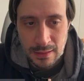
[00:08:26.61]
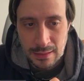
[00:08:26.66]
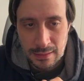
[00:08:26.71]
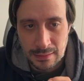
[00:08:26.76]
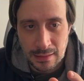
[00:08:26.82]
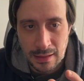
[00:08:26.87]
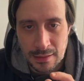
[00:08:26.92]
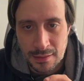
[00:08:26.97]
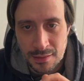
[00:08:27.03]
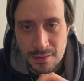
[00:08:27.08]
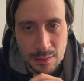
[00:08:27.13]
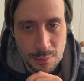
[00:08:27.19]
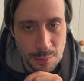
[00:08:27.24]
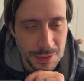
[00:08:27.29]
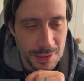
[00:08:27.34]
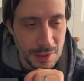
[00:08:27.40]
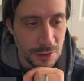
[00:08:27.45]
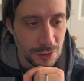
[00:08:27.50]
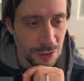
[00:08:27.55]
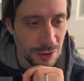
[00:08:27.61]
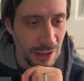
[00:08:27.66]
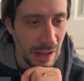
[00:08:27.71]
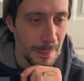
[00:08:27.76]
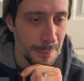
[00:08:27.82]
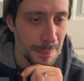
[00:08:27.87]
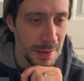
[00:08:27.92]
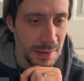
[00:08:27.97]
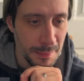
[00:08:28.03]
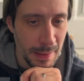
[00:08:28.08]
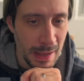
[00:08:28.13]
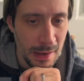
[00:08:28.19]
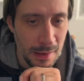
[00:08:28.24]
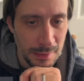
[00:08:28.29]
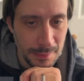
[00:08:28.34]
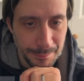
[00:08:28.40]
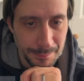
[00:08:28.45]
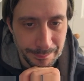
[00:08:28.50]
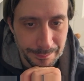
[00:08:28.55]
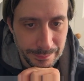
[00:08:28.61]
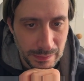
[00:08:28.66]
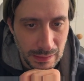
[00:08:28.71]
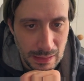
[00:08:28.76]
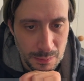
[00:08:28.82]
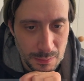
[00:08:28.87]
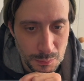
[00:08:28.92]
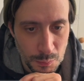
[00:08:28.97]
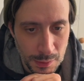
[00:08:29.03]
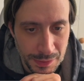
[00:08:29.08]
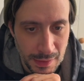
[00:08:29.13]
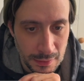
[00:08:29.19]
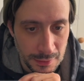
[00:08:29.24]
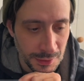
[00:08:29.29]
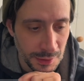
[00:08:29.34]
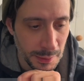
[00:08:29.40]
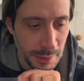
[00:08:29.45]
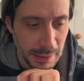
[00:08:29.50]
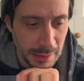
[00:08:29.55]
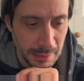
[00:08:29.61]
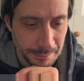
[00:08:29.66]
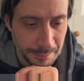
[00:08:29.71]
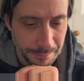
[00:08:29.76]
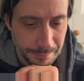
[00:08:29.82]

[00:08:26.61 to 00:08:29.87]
Let's see what their shop is about and what they're doing.